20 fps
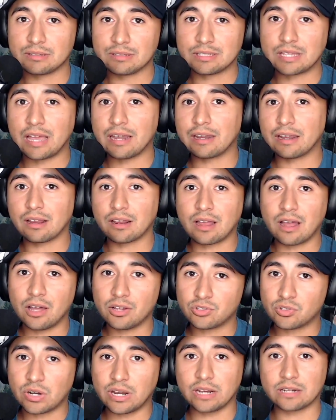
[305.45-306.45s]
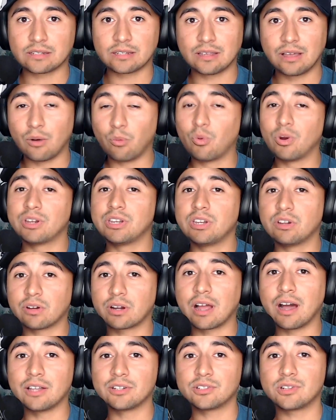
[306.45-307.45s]
signing a 1-year
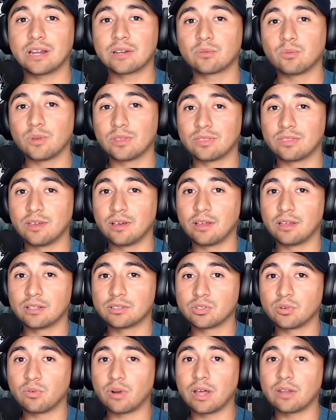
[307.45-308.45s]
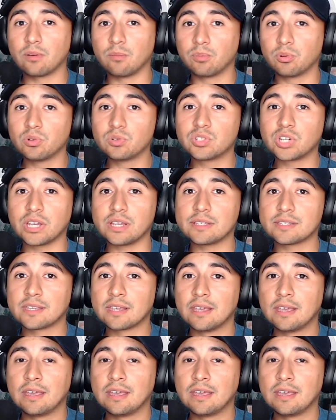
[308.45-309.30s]
contract with the Toronto Blue Jays,